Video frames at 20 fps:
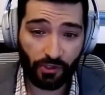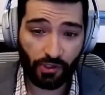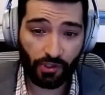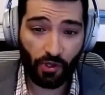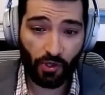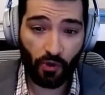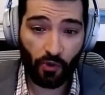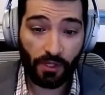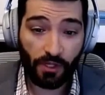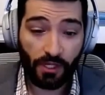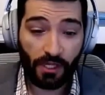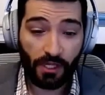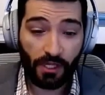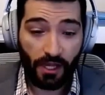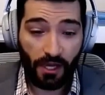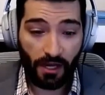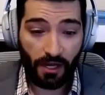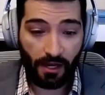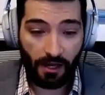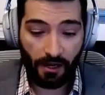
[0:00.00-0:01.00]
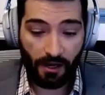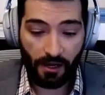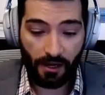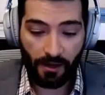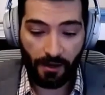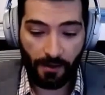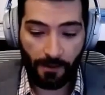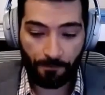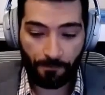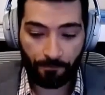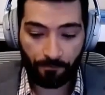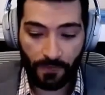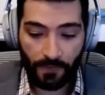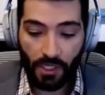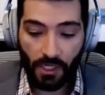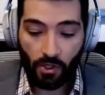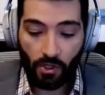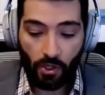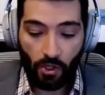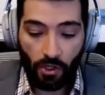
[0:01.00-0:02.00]
So the
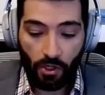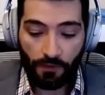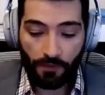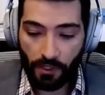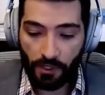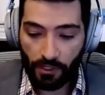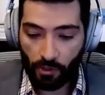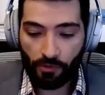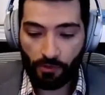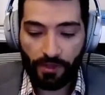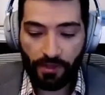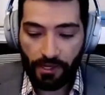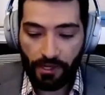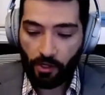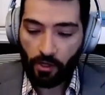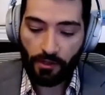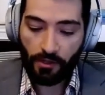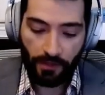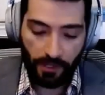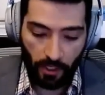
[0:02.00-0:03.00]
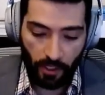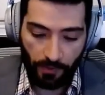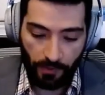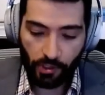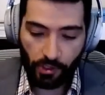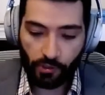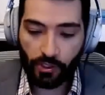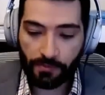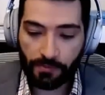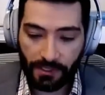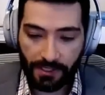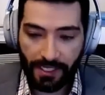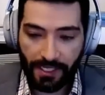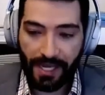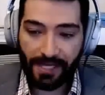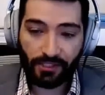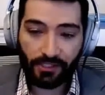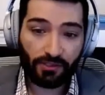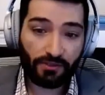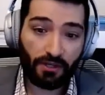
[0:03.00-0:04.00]
Arabic script
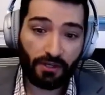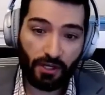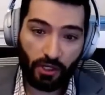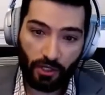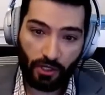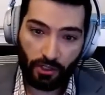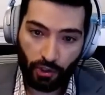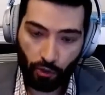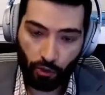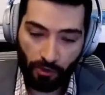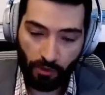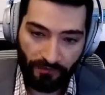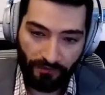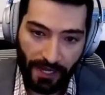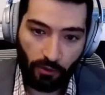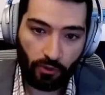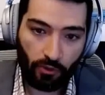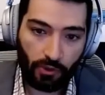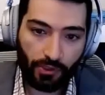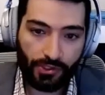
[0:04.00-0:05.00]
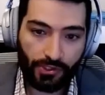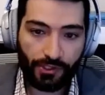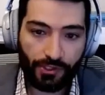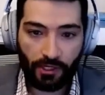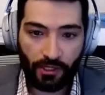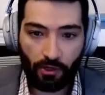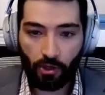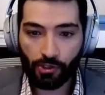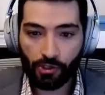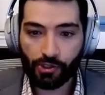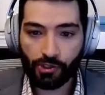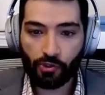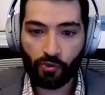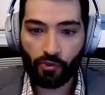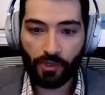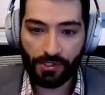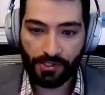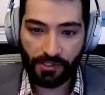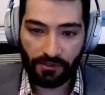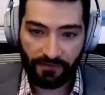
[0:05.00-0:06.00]
lacks short vowels. It also
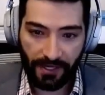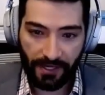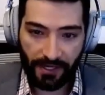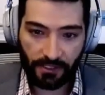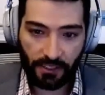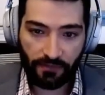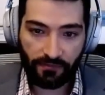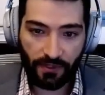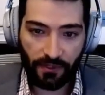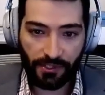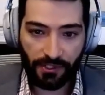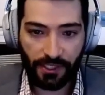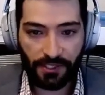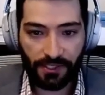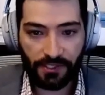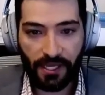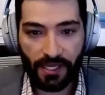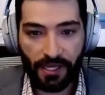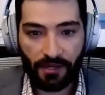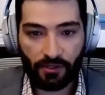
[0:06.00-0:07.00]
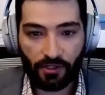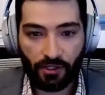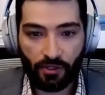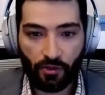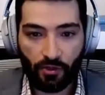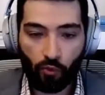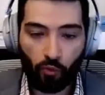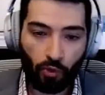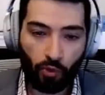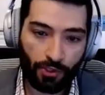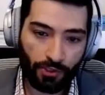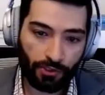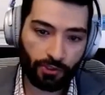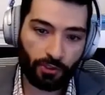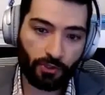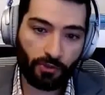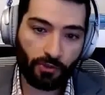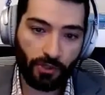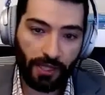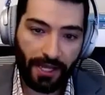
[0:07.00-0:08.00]
is defective in the sense that word
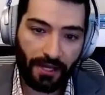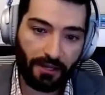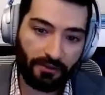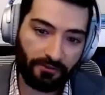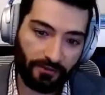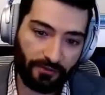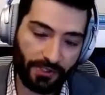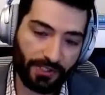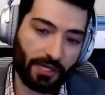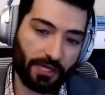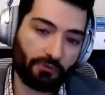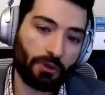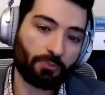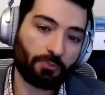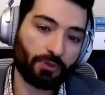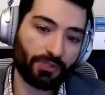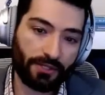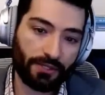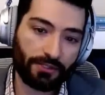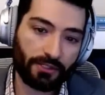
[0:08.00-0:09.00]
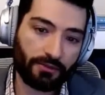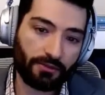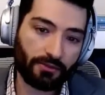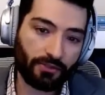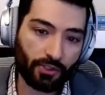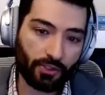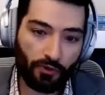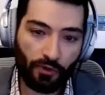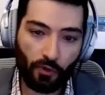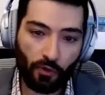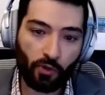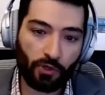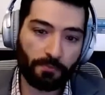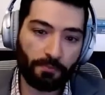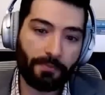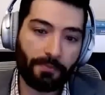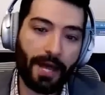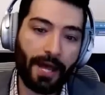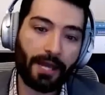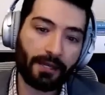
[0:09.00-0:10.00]
internal alif is not represented. So the word
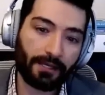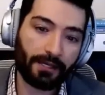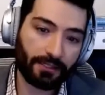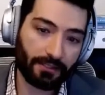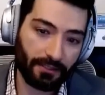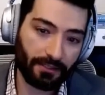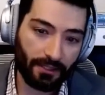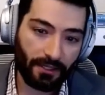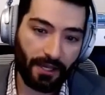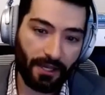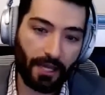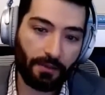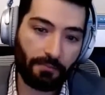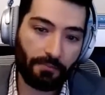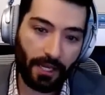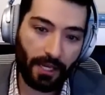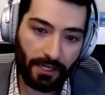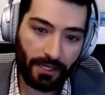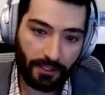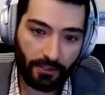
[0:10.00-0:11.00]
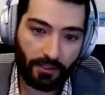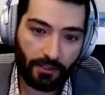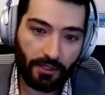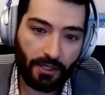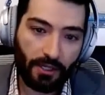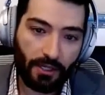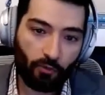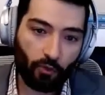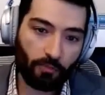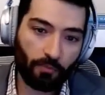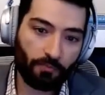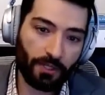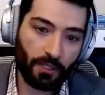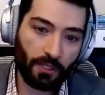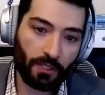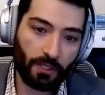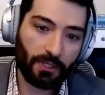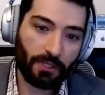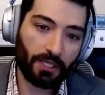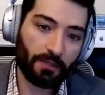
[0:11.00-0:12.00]
malik and malik would be
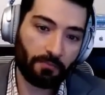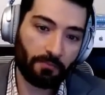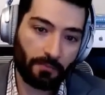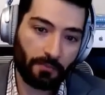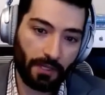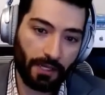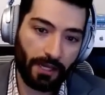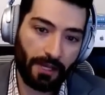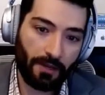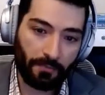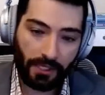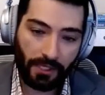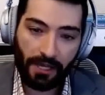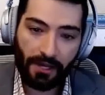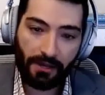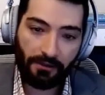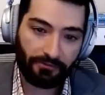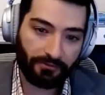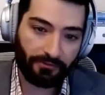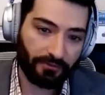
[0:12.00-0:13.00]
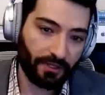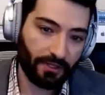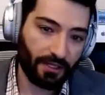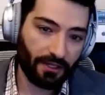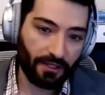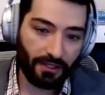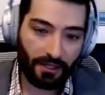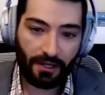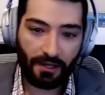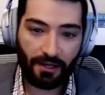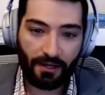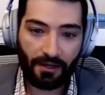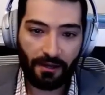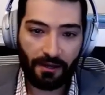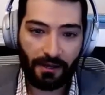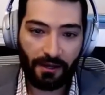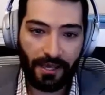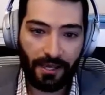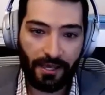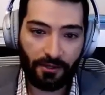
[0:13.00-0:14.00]
mim, lam, kaf,
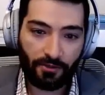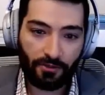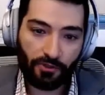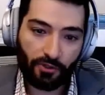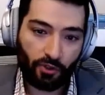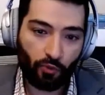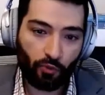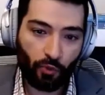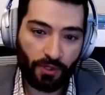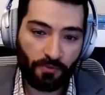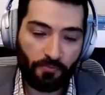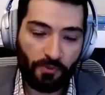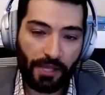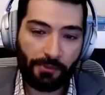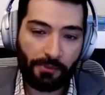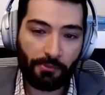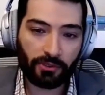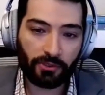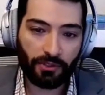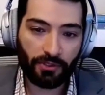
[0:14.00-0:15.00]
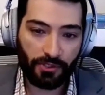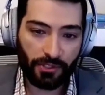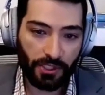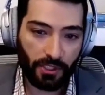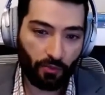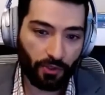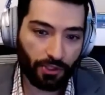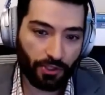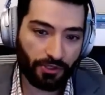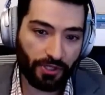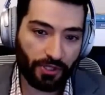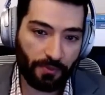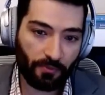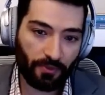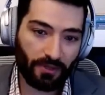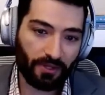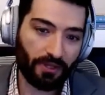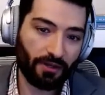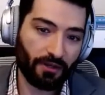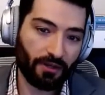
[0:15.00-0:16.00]
and you wouldn't be able to distinguish
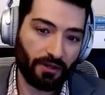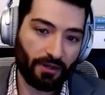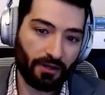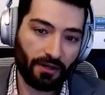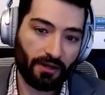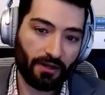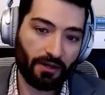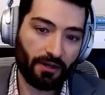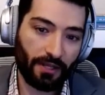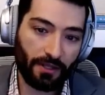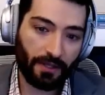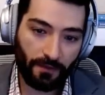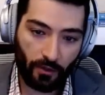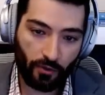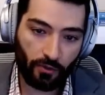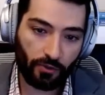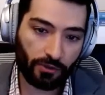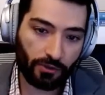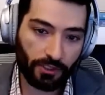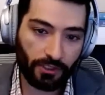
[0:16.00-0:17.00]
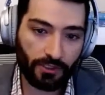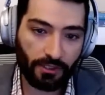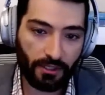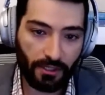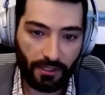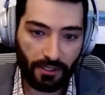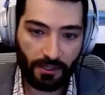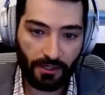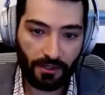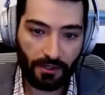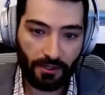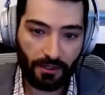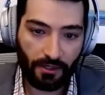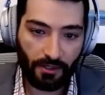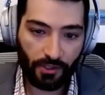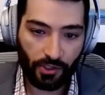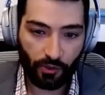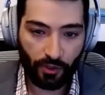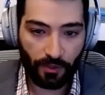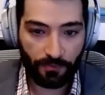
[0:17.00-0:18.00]
them in the early
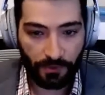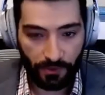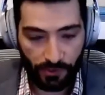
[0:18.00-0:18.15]
script.